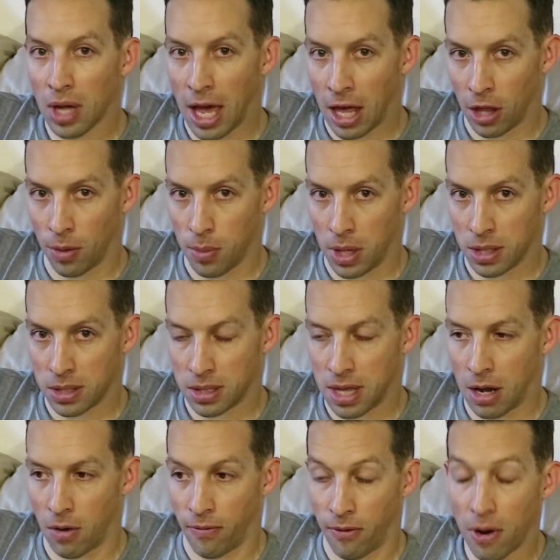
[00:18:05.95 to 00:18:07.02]
elements
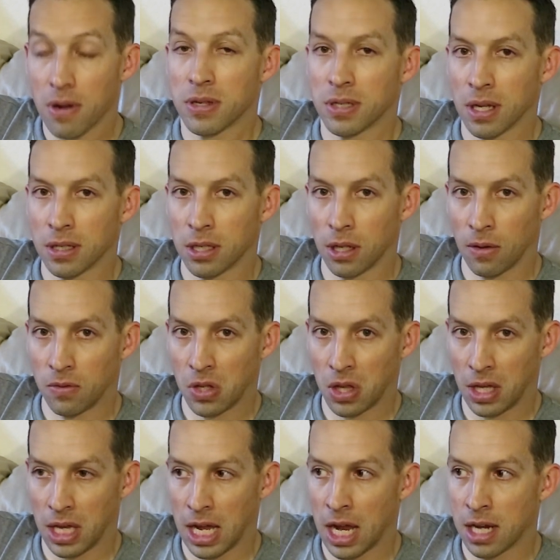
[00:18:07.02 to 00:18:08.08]
that are very sensitive to the
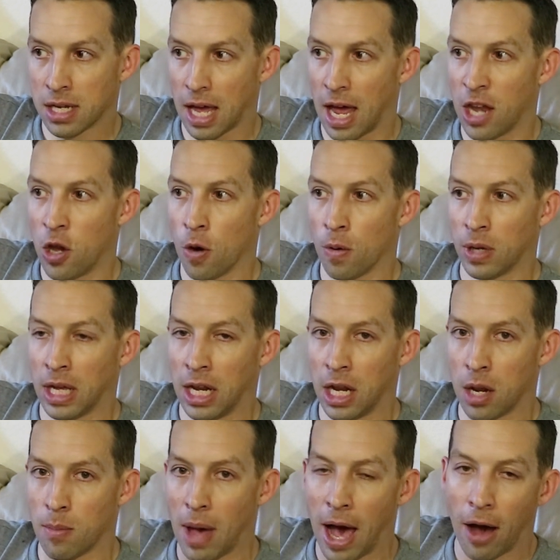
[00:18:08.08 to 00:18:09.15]
heat and you're getting
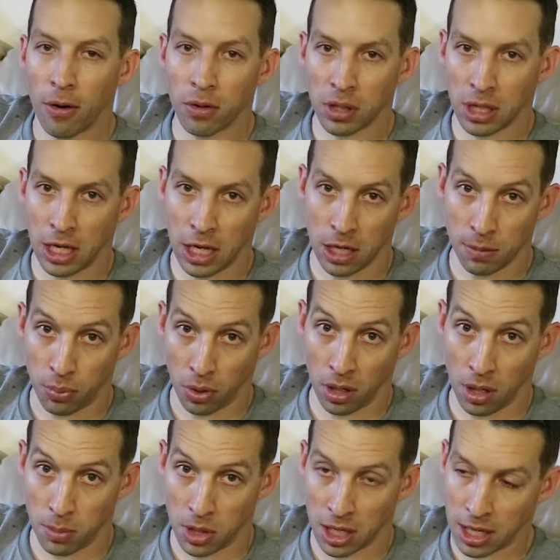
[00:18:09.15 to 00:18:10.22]
them out of the heat and
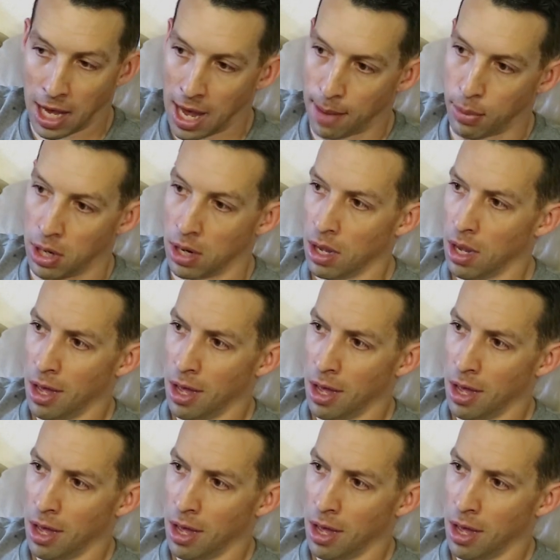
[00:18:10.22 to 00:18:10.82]
putting them in the cabin.